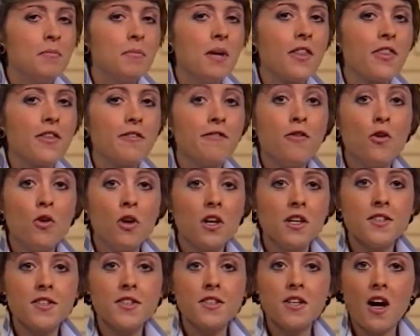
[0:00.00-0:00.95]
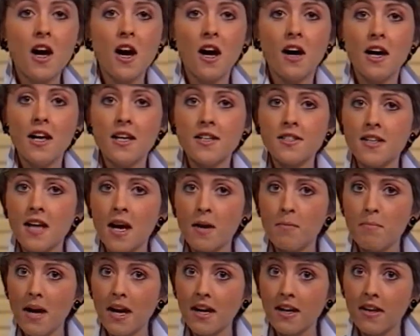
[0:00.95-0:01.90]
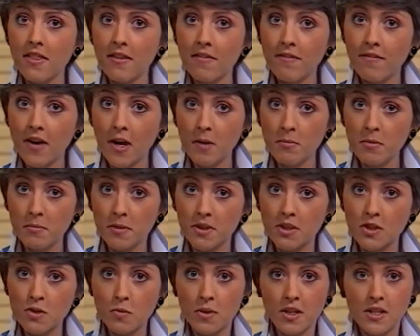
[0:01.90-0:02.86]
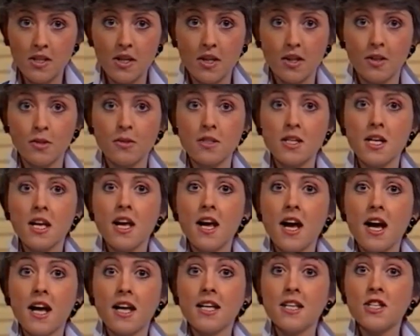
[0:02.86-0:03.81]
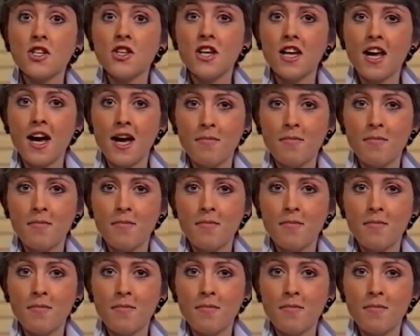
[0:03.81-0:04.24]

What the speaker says: But the fallen star is now back in the firmament, we're told, and into